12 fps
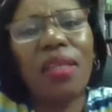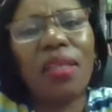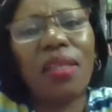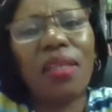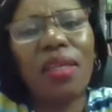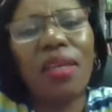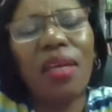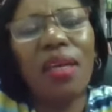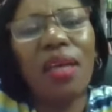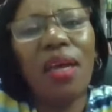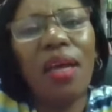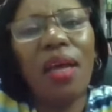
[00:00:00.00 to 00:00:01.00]

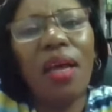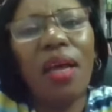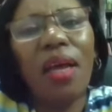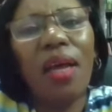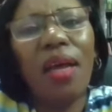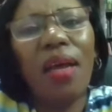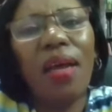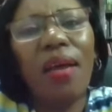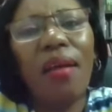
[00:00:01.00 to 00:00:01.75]
(silence)